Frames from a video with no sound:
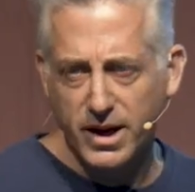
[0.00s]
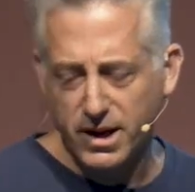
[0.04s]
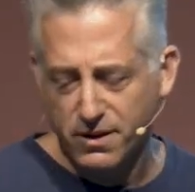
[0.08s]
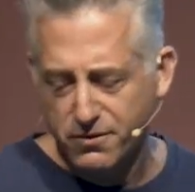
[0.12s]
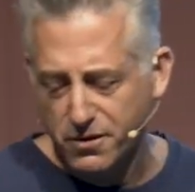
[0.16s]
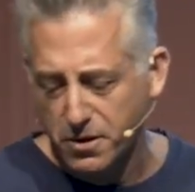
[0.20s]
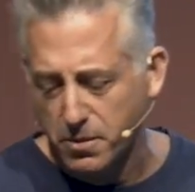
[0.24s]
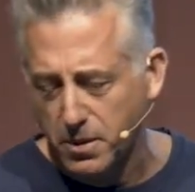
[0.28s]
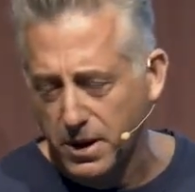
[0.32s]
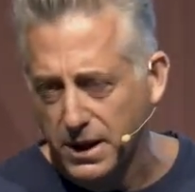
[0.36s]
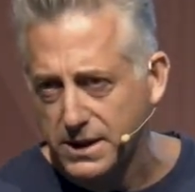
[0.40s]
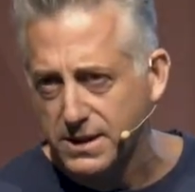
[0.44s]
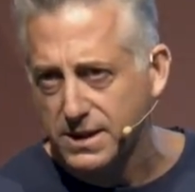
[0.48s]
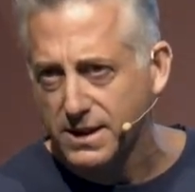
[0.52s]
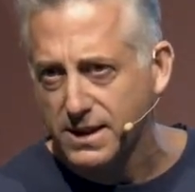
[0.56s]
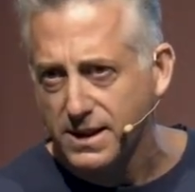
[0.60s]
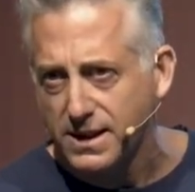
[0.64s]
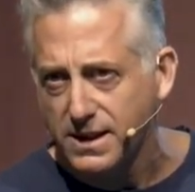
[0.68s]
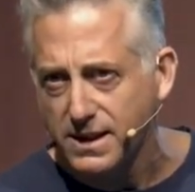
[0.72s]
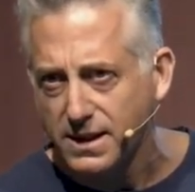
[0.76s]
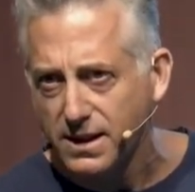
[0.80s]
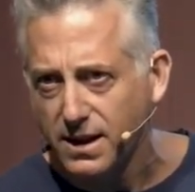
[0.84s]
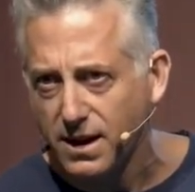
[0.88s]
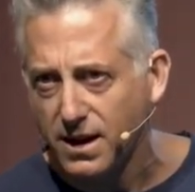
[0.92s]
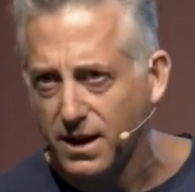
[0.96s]

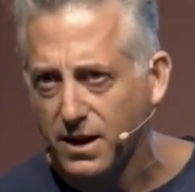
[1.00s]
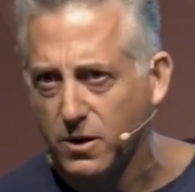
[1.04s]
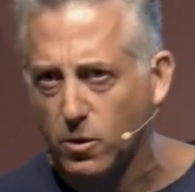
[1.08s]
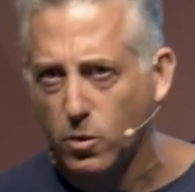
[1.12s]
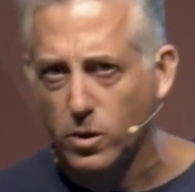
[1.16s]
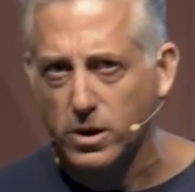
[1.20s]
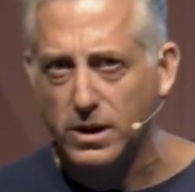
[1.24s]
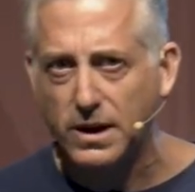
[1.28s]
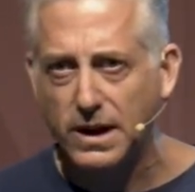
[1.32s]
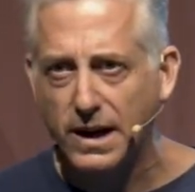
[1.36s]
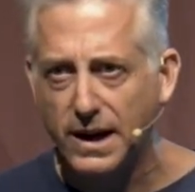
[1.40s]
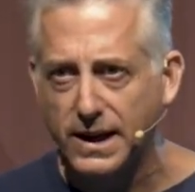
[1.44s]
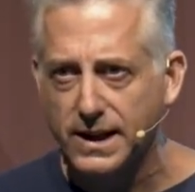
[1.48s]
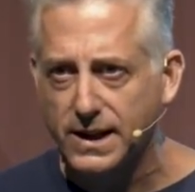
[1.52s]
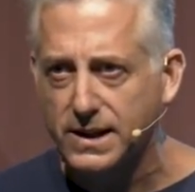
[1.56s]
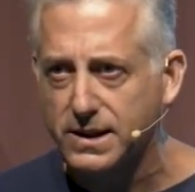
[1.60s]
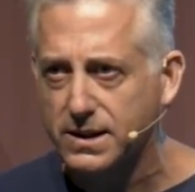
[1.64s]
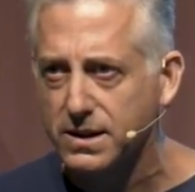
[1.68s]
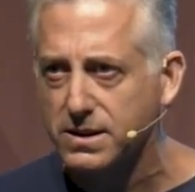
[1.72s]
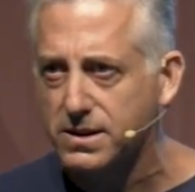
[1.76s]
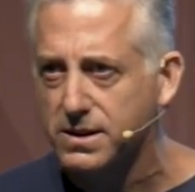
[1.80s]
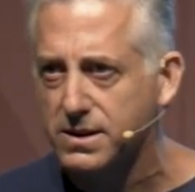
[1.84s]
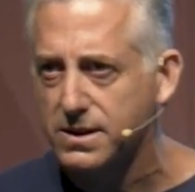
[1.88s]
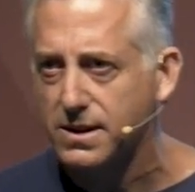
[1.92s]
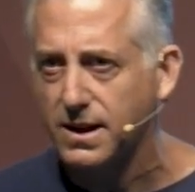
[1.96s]
everybody, I would like
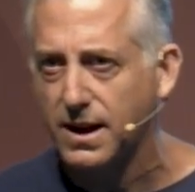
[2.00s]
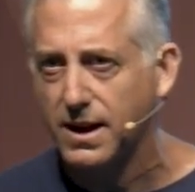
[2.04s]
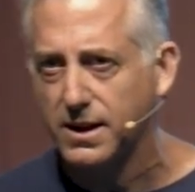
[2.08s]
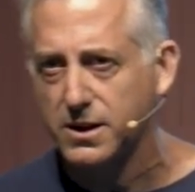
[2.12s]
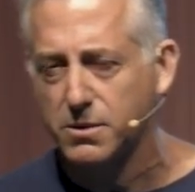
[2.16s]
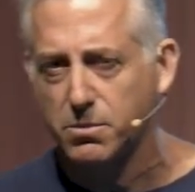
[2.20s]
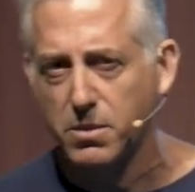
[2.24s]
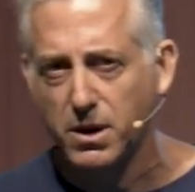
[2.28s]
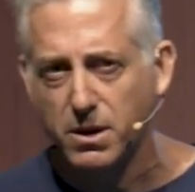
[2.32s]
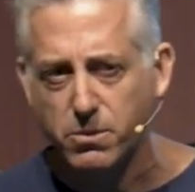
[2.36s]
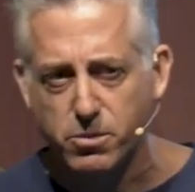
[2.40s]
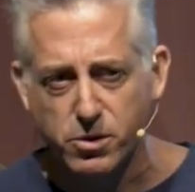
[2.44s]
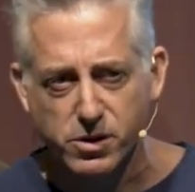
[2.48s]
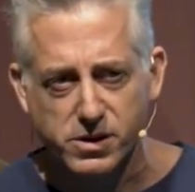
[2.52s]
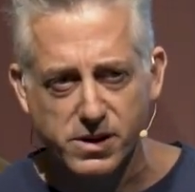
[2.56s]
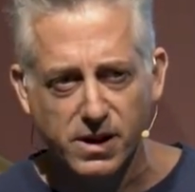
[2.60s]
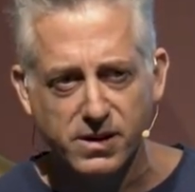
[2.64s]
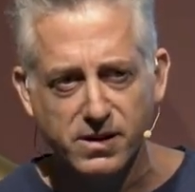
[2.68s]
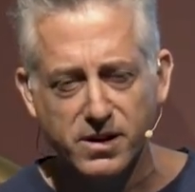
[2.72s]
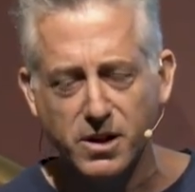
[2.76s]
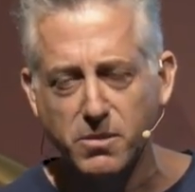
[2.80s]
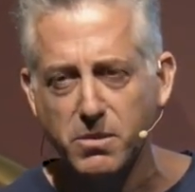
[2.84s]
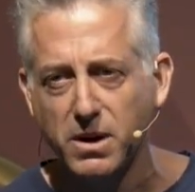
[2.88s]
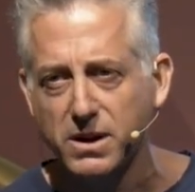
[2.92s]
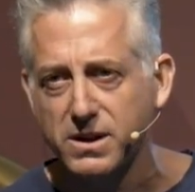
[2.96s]
to start by
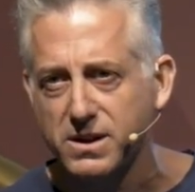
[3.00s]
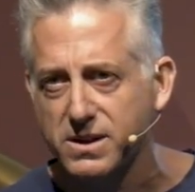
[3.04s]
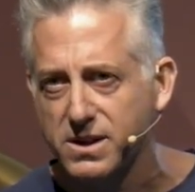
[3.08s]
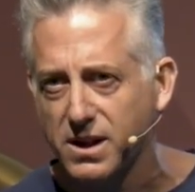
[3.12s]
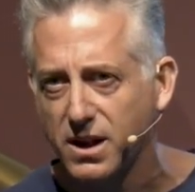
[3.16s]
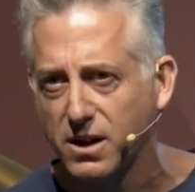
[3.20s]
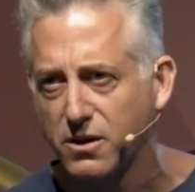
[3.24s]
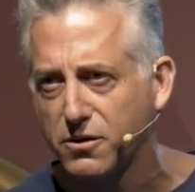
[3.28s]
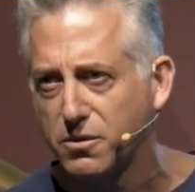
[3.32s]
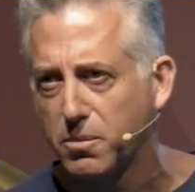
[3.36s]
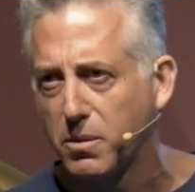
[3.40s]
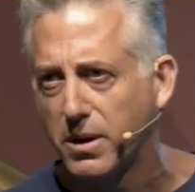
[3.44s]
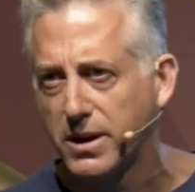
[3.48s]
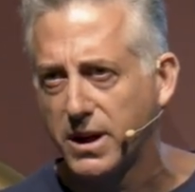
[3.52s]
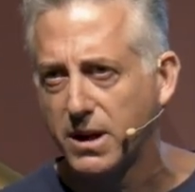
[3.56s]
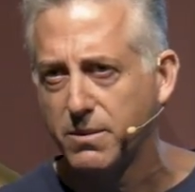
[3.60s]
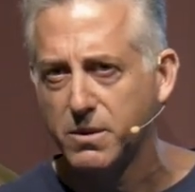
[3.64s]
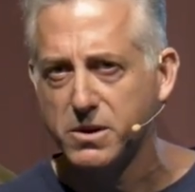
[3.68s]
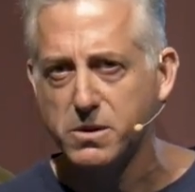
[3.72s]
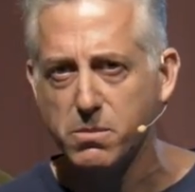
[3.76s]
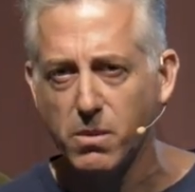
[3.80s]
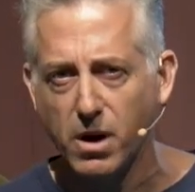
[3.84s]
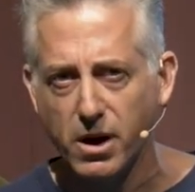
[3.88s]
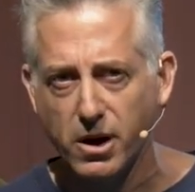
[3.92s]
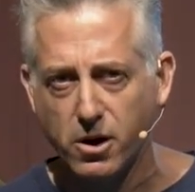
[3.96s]
presenting myself. My name
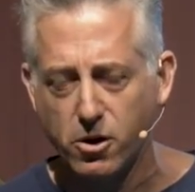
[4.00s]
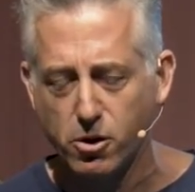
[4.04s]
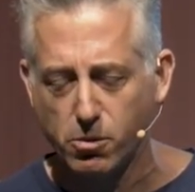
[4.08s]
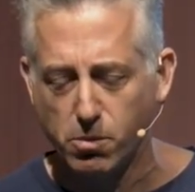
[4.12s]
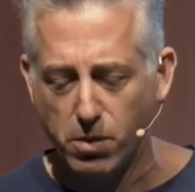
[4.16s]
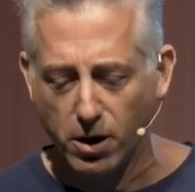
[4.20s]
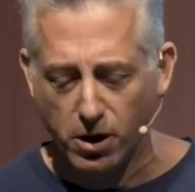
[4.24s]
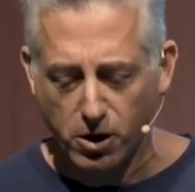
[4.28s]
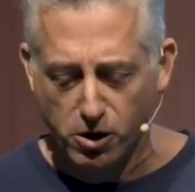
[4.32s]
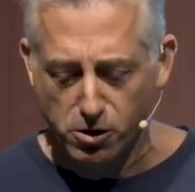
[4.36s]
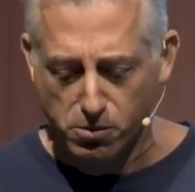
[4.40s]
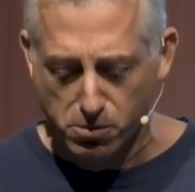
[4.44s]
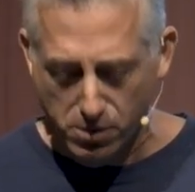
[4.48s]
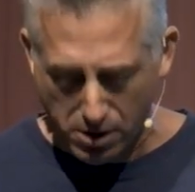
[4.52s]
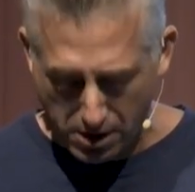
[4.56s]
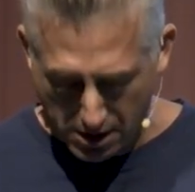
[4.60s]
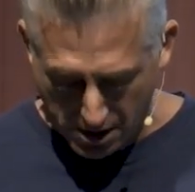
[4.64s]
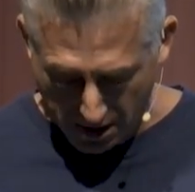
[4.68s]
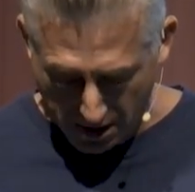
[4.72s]
is Michael Bloom.